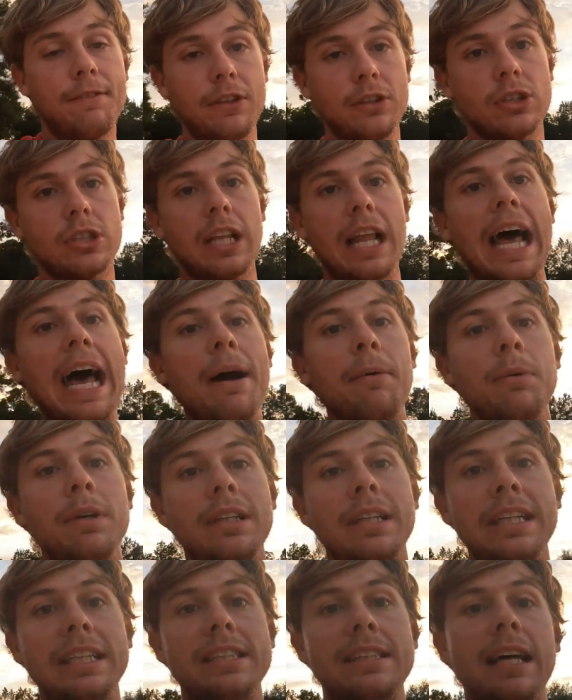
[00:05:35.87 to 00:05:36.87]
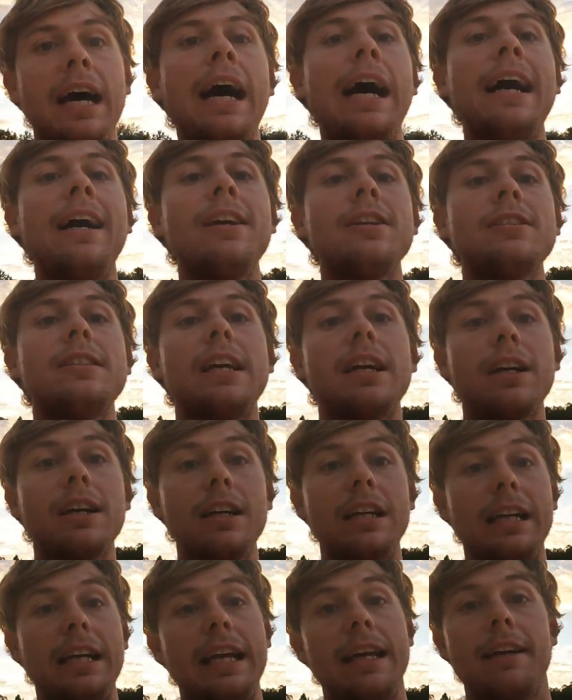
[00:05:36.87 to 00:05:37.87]
If you slide with these tires, they're
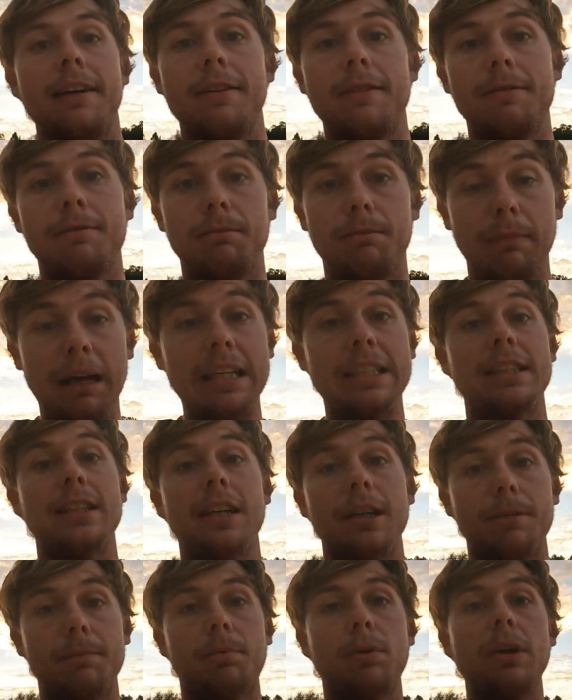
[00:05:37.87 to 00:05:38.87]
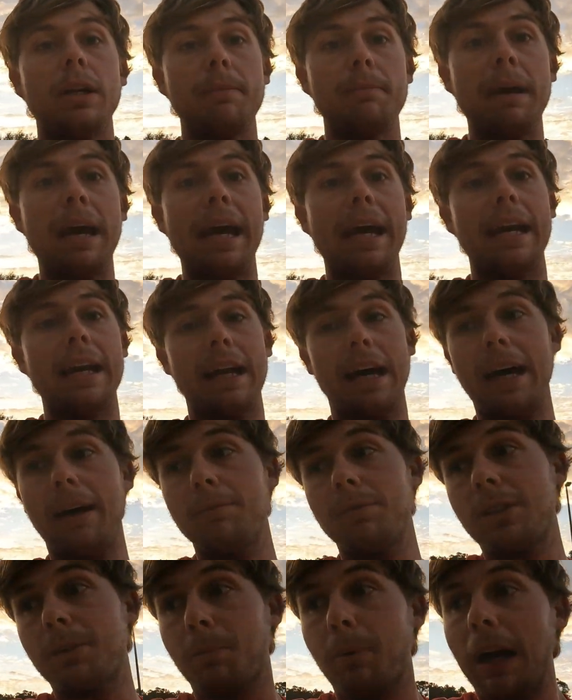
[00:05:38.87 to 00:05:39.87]
gonna get messed up pretty bad.
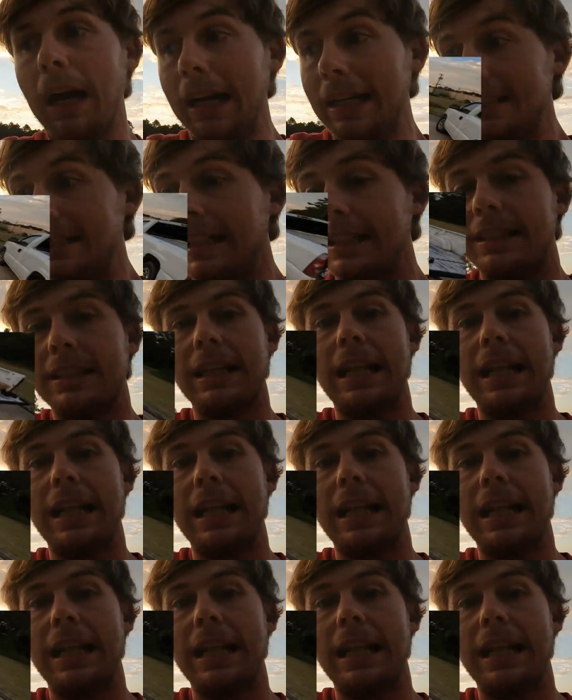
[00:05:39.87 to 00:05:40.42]
I'm surprised that